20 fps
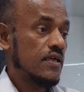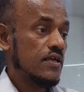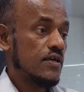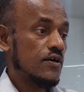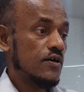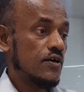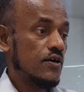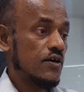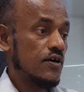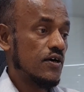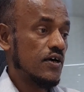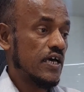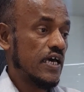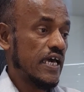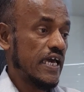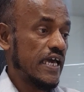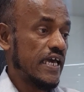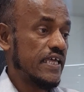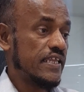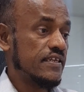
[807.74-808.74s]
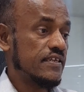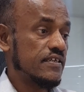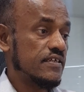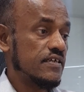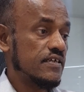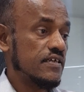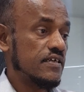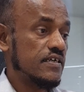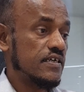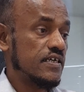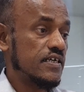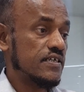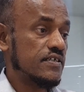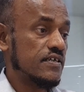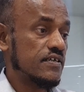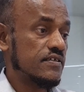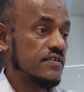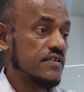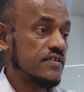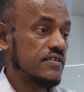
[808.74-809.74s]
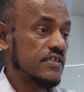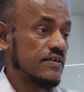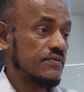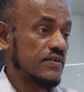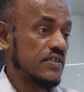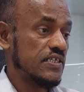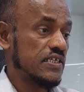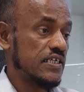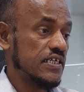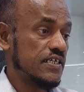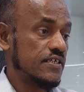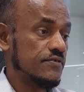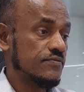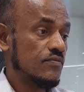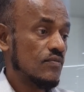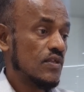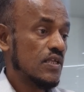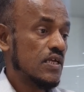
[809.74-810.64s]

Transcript: and 878